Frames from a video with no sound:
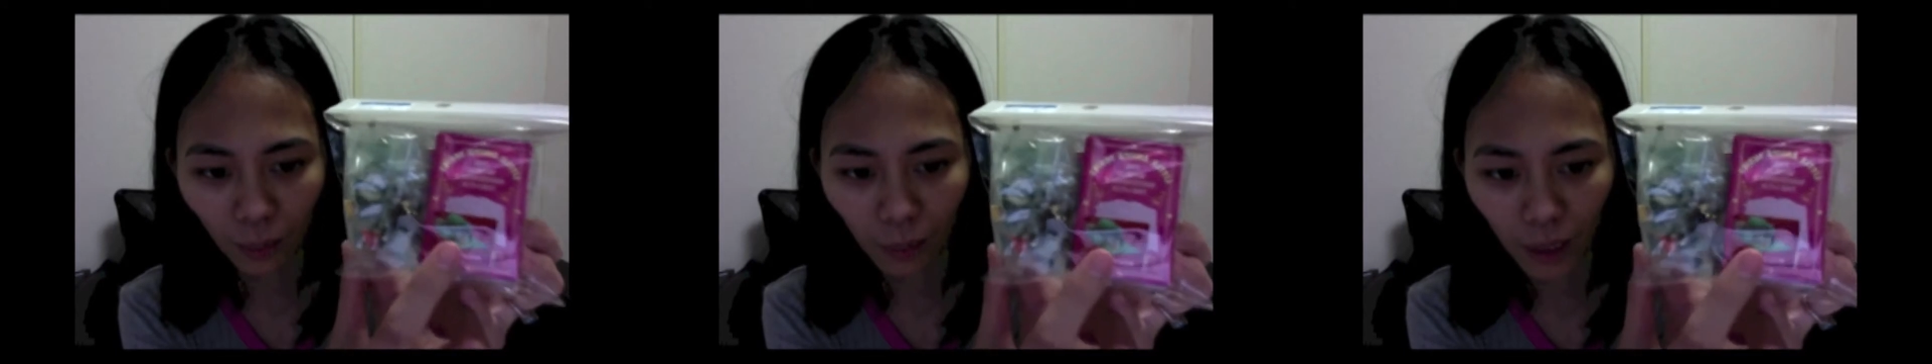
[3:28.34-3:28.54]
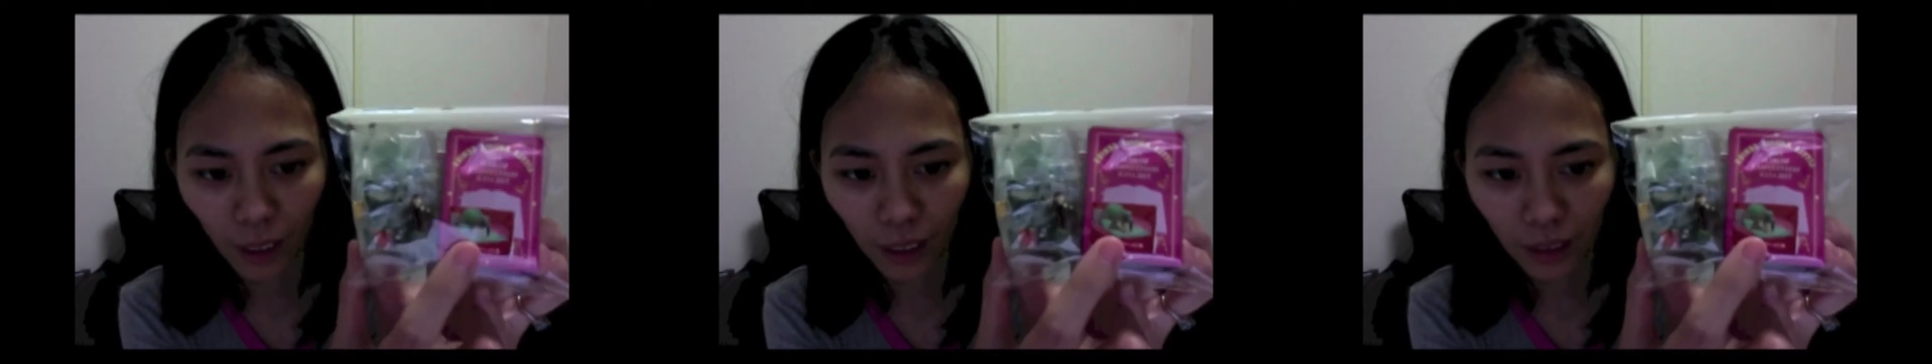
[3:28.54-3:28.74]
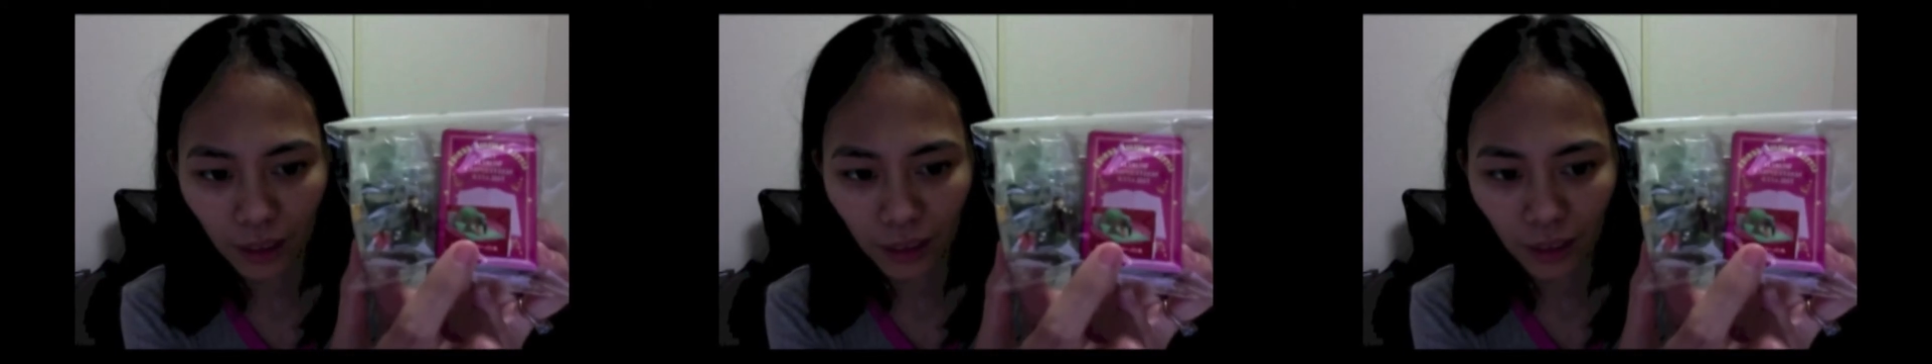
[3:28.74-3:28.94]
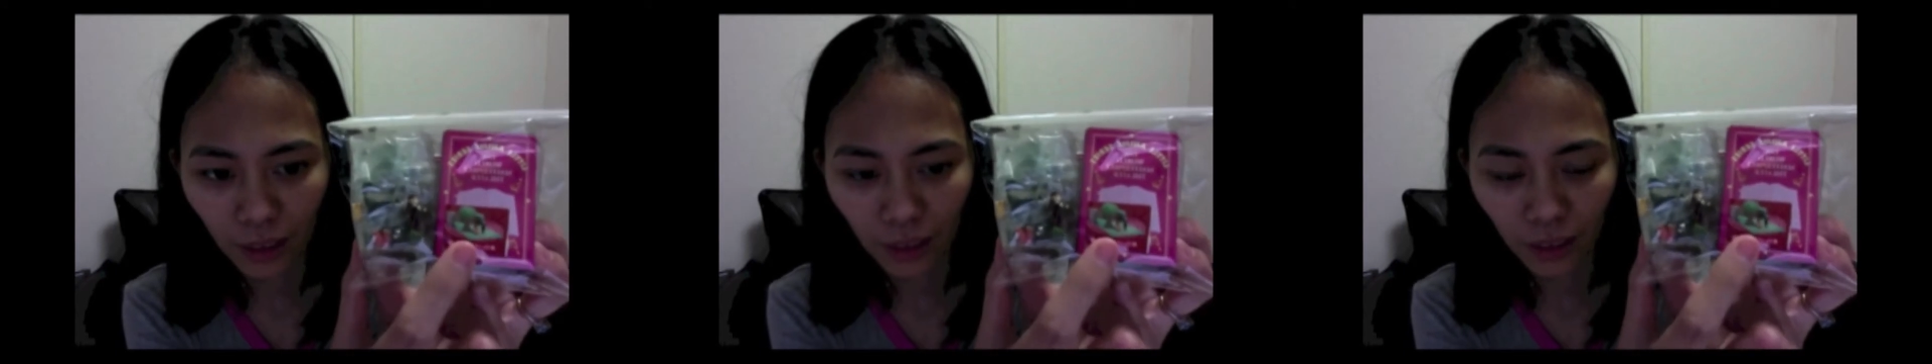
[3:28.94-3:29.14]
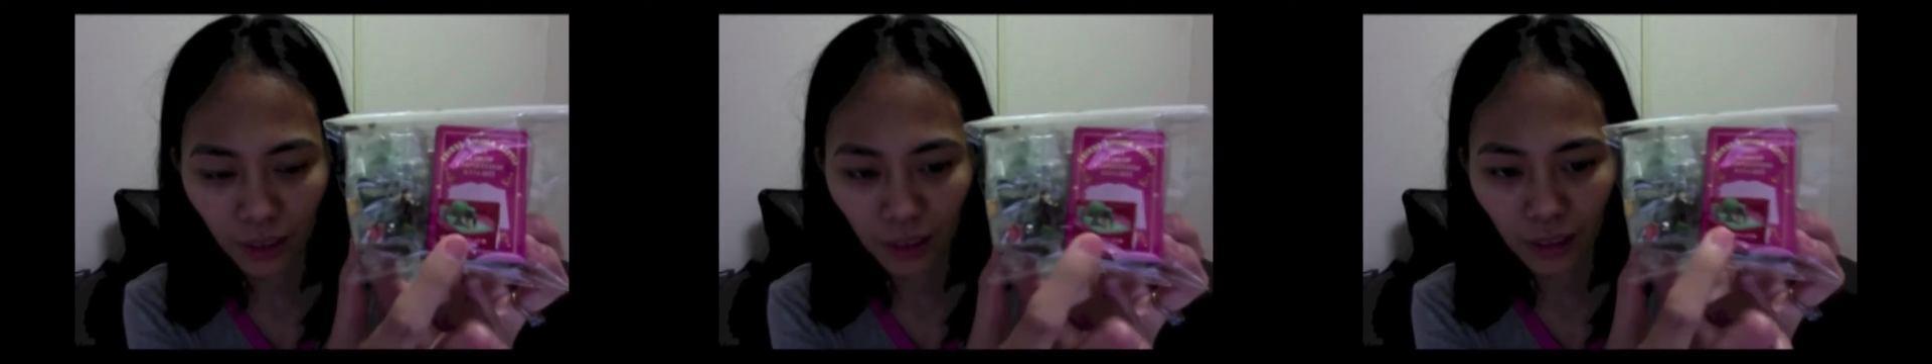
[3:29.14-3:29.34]
in a
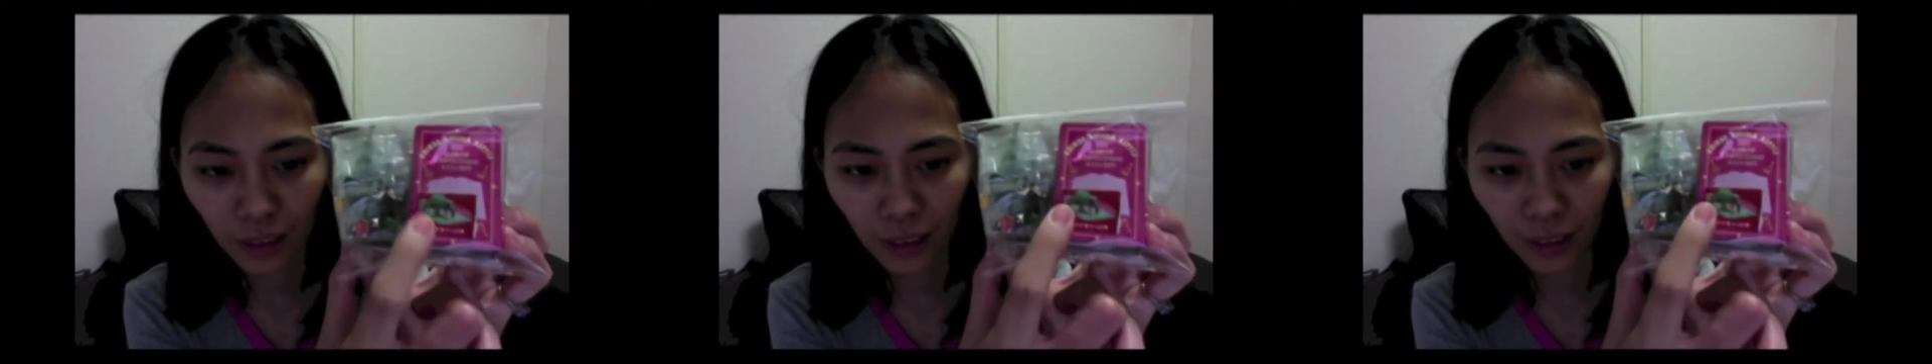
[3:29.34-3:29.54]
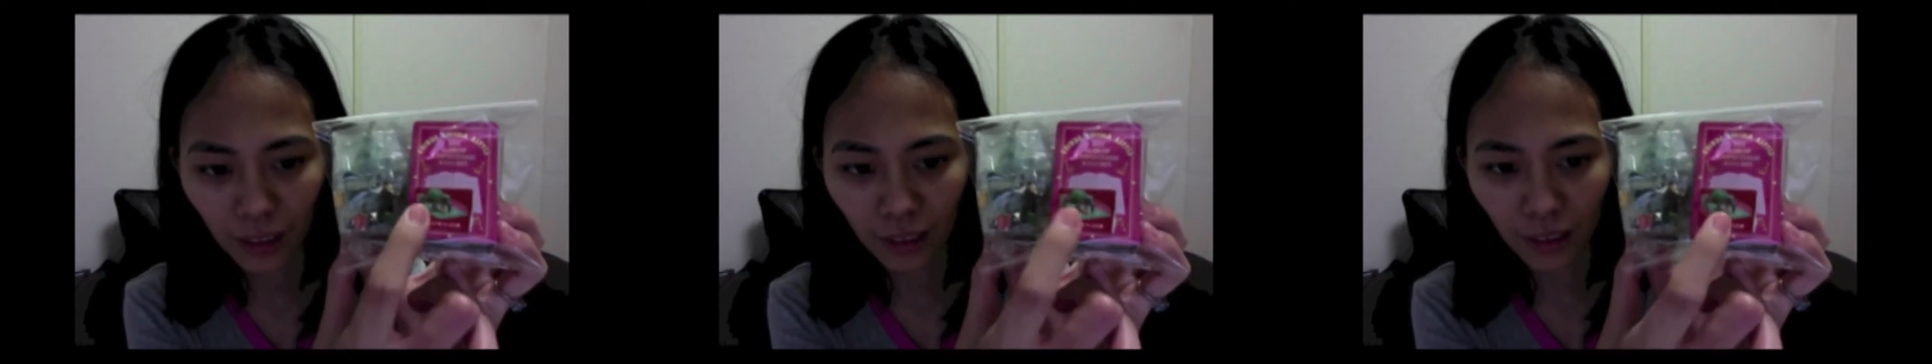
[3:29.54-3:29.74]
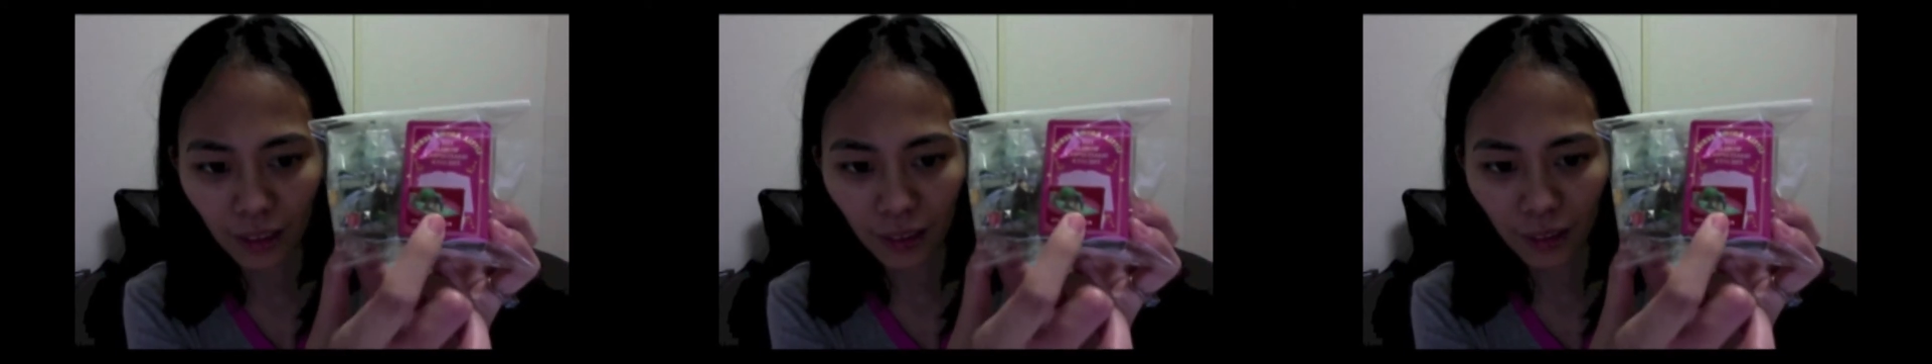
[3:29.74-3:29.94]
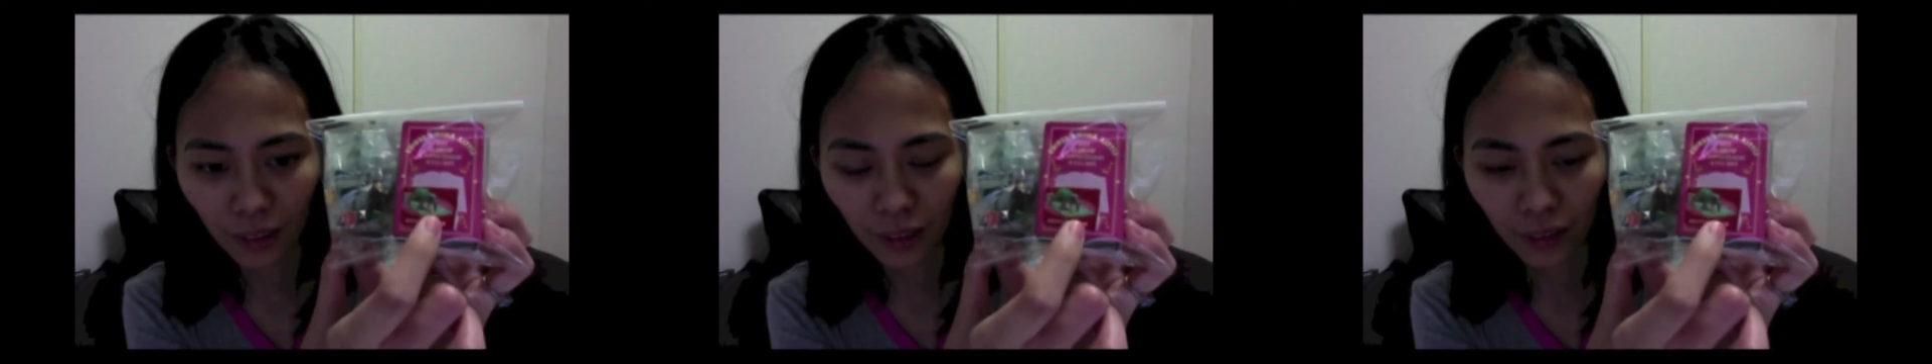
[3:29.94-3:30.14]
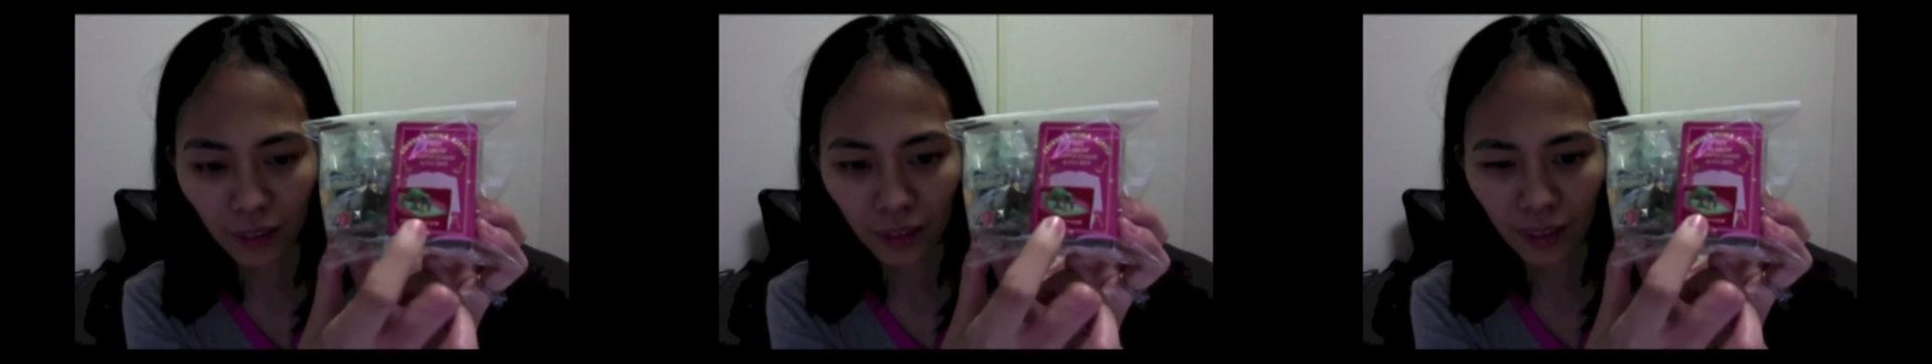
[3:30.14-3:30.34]
box like
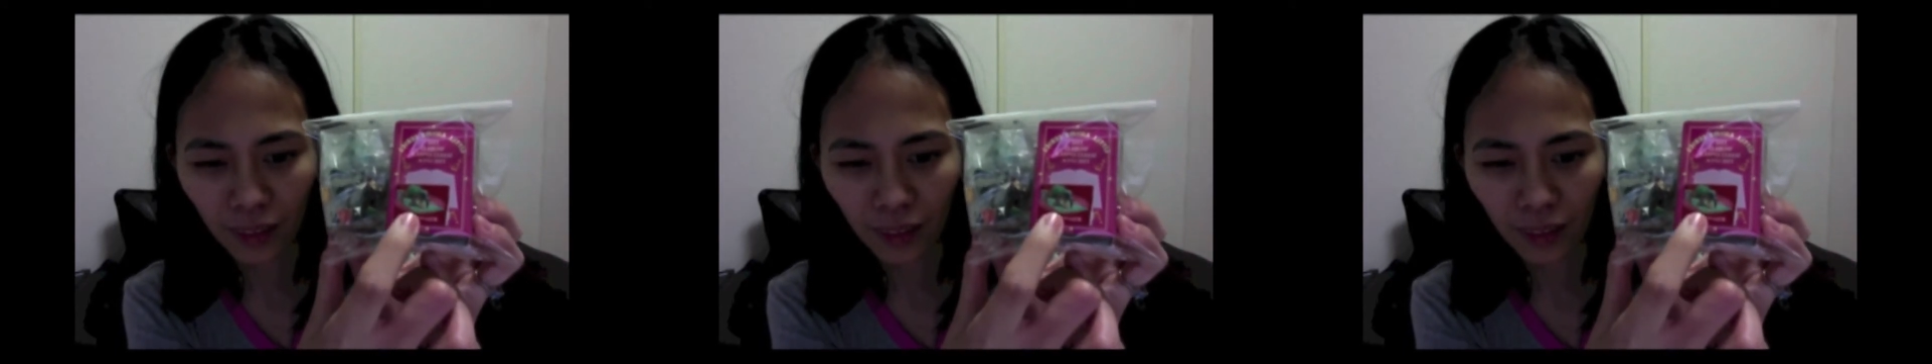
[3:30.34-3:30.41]
that,